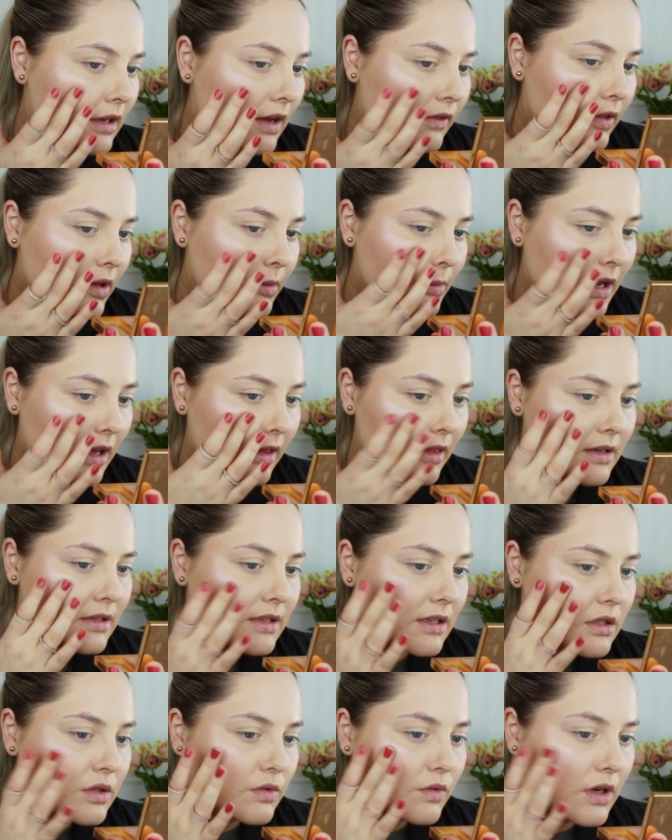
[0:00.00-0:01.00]
Definitely made the
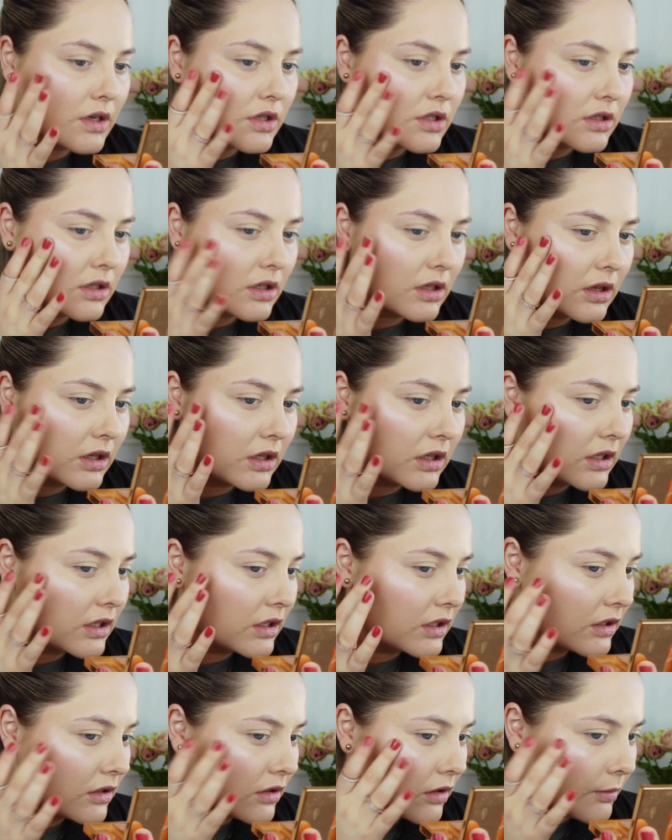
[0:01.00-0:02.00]
situation a
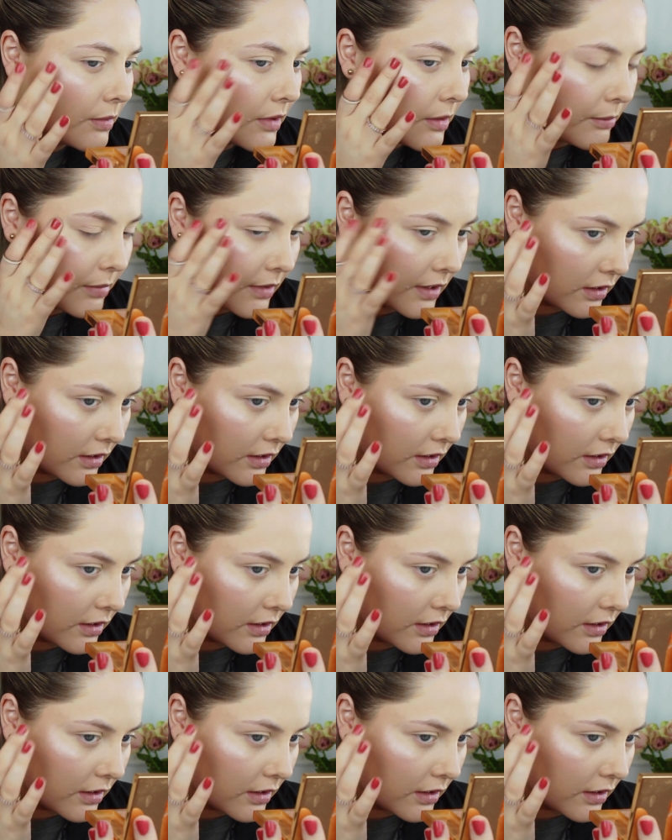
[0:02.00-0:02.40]
little bit